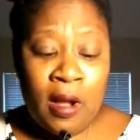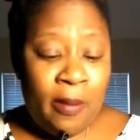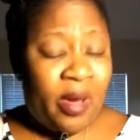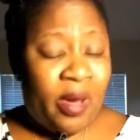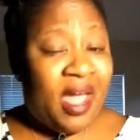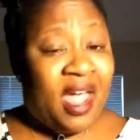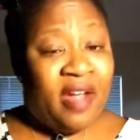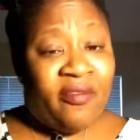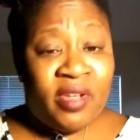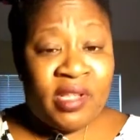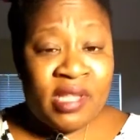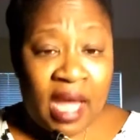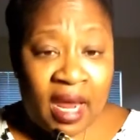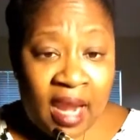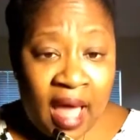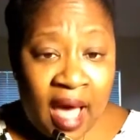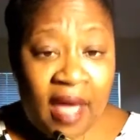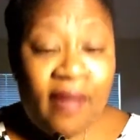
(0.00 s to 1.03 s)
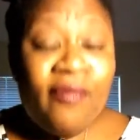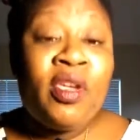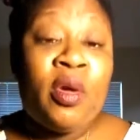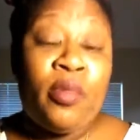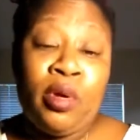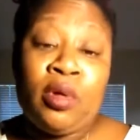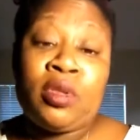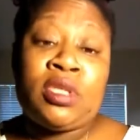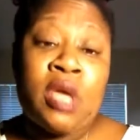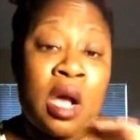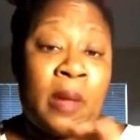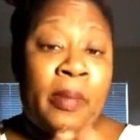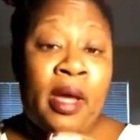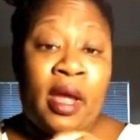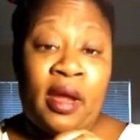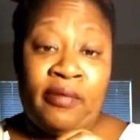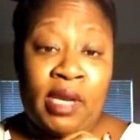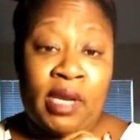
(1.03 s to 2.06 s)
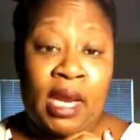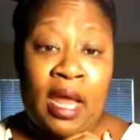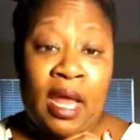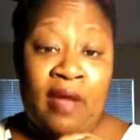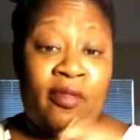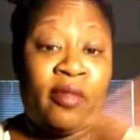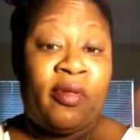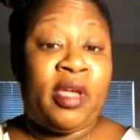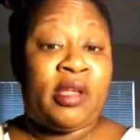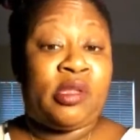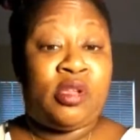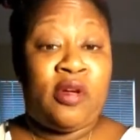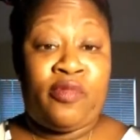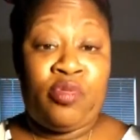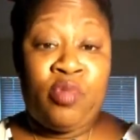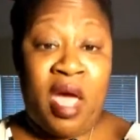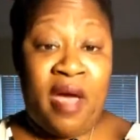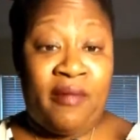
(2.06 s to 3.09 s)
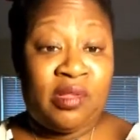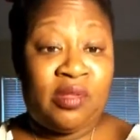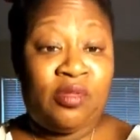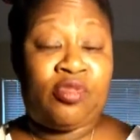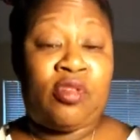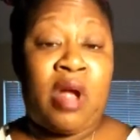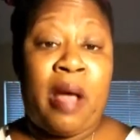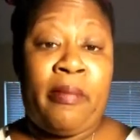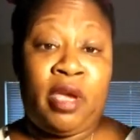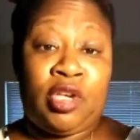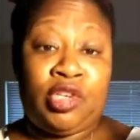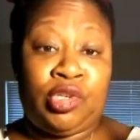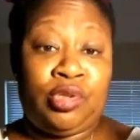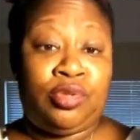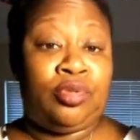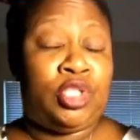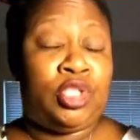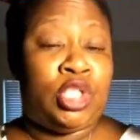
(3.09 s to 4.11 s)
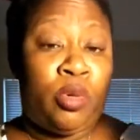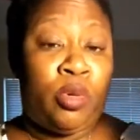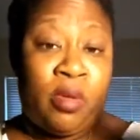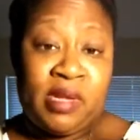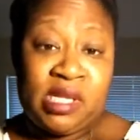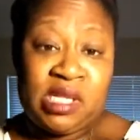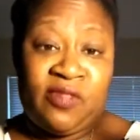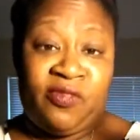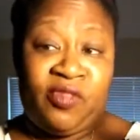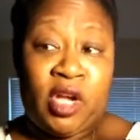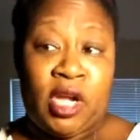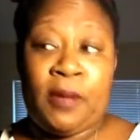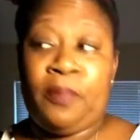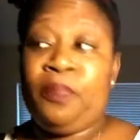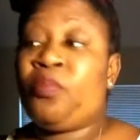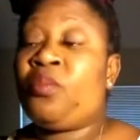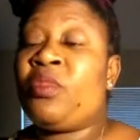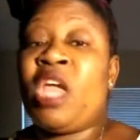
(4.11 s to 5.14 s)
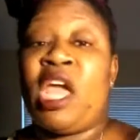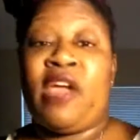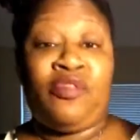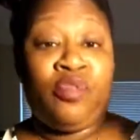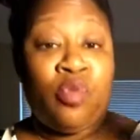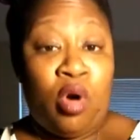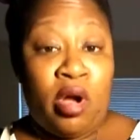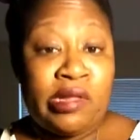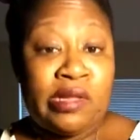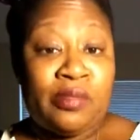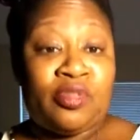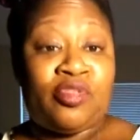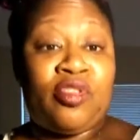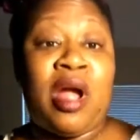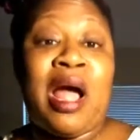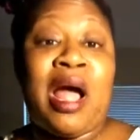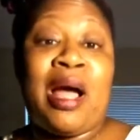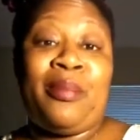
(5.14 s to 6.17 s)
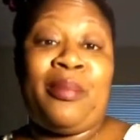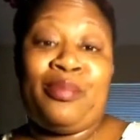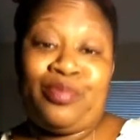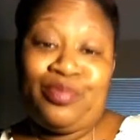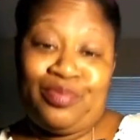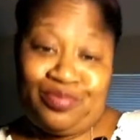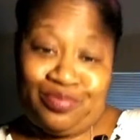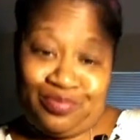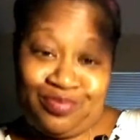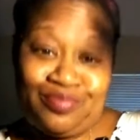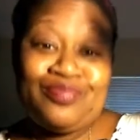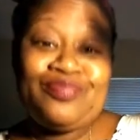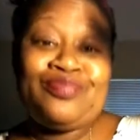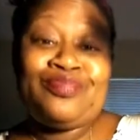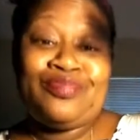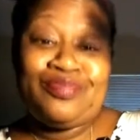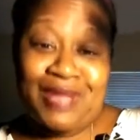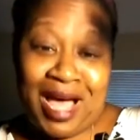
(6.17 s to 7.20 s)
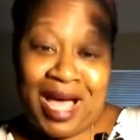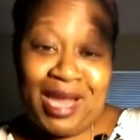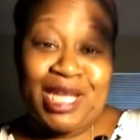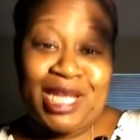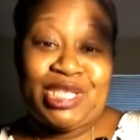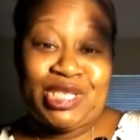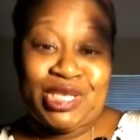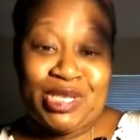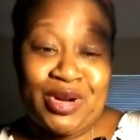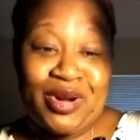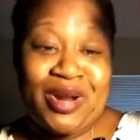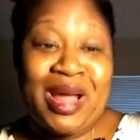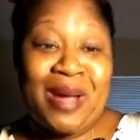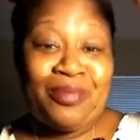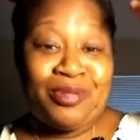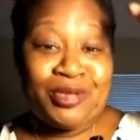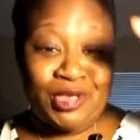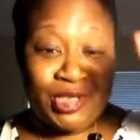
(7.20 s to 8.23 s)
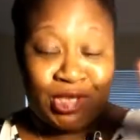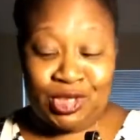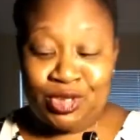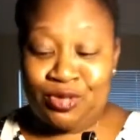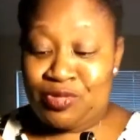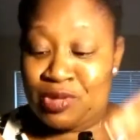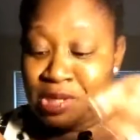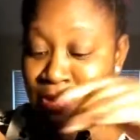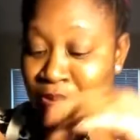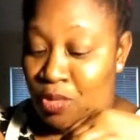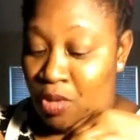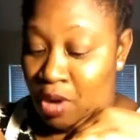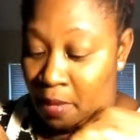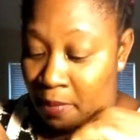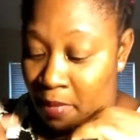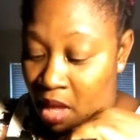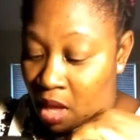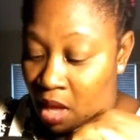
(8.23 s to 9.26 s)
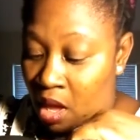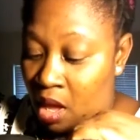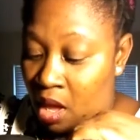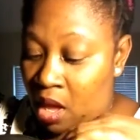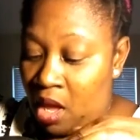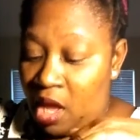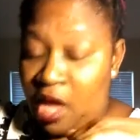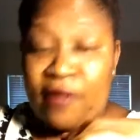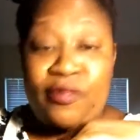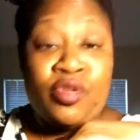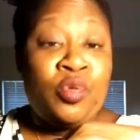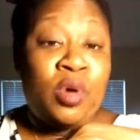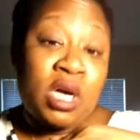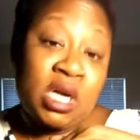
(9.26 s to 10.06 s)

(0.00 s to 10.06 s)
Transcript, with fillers: But everyday life, yeah, we're gonna talk about everyday life over here. So if you haven't subscribed, make sure you do. You don't miss the fun. If you are subscribed, holla at your girl, and I appreciate you for supporting me. If you